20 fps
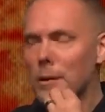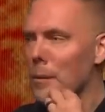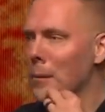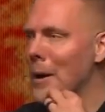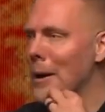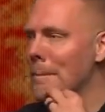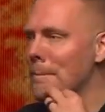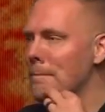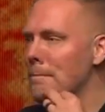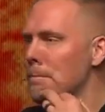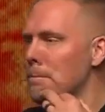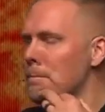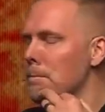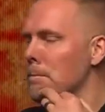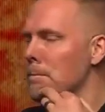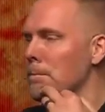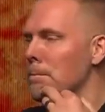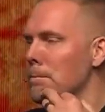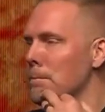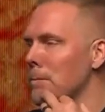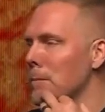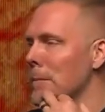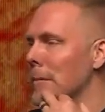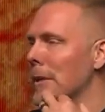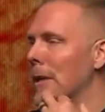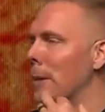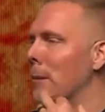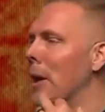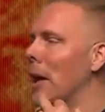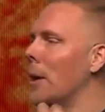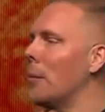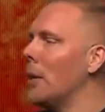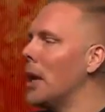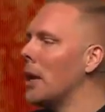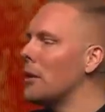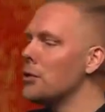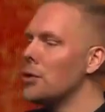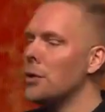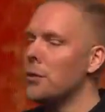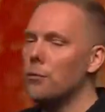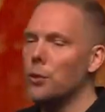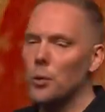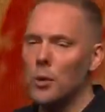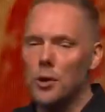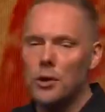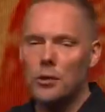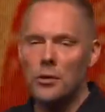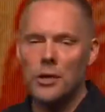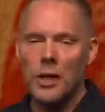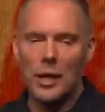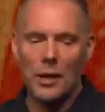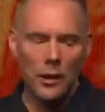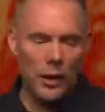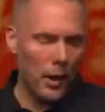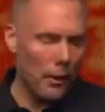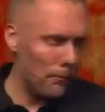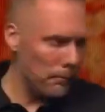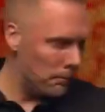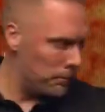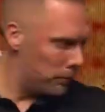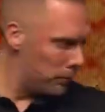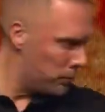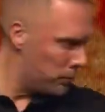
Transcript: Amen. Amen. I'm gonna ask you if you would to stand up